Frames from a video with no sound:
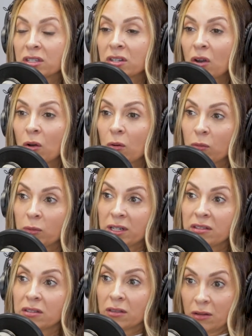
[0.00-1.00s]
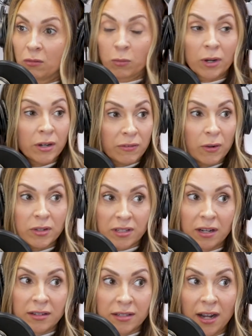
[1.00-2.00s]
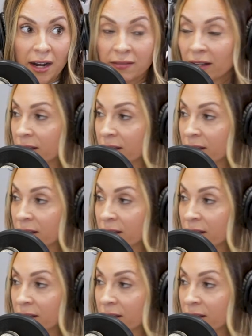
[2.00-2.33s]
So we're going to focus on design.